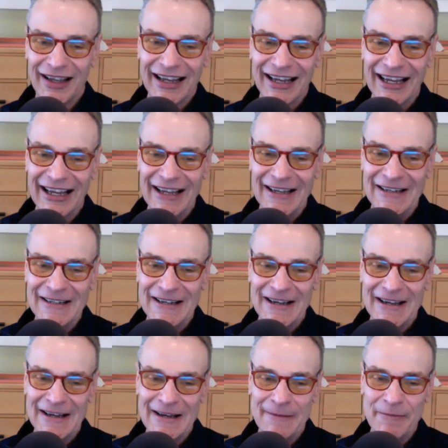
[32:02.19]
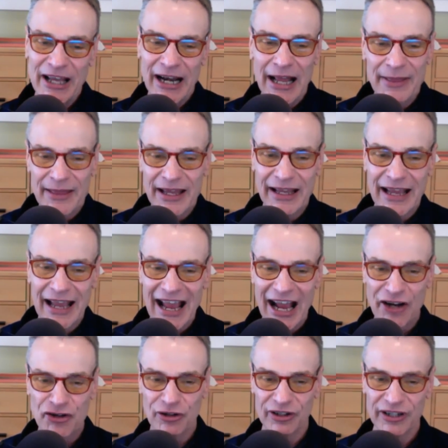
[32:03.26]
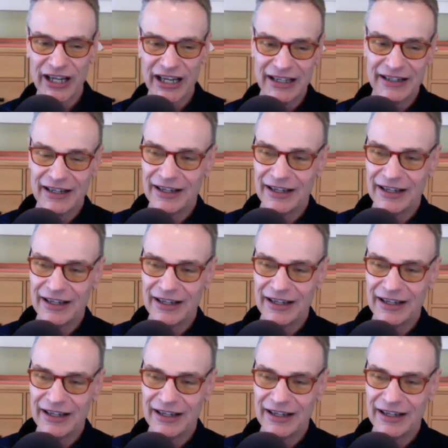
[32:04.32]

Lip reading: And I think actually